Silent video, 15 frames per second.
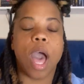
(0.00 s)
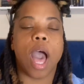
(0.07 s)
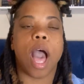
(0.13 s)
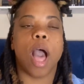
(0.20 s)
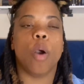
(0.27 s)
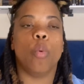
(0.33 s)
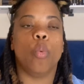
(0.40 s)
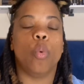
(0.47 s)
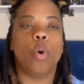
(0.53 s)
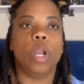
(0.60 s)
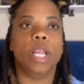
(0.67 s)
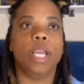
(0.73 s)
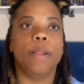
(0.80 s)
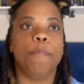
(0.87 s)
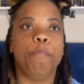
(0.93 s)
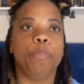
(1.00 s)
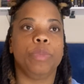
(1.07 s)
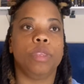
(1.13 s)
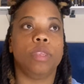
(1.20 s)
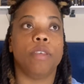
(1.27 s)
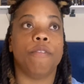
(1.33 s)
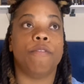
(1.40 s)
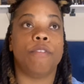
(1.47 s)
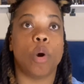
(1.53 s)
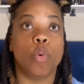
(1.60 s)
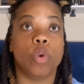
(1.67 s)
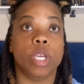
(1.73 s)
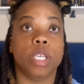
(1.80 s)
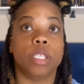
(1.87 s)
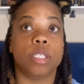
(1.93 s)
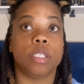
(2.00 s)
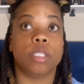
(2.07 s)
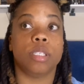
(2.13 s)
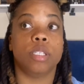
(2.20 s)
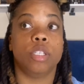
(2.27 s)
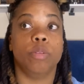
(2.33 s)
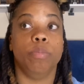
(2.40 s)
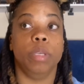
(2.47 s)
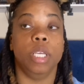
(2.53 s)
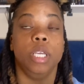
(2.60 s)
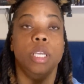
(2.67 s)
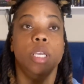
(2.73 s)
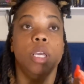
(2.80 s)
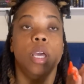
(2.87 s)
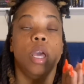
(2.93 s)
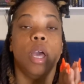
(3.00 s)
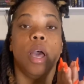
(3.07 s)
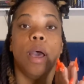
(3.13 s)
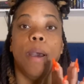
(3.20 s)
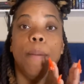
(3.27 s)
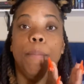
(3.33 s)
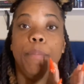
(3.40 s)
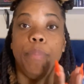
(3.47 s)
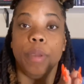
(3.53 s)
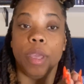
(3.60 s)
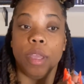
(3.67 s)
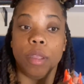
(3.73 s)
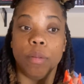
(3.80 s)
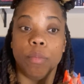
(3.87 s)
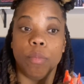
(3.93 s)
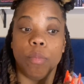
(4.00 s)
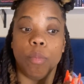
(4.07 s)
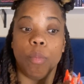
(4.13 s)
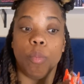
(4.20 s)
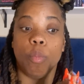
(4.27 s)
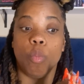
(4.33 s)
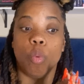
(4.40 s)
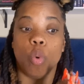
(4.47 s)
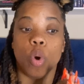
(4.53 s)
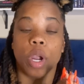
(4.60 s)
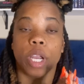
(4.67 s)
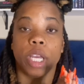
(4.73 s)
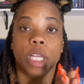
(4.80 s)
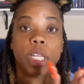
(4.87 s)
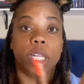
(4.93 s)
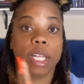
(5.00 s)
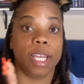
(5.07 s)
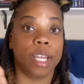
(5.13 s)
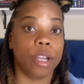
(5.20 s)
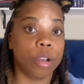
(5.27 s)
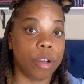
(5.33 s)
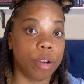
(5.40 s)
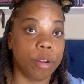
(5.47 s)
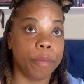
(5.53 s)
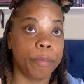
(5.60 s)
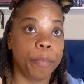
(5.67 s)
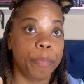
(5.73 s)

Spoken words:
I wanted the focus to be a bit more clear,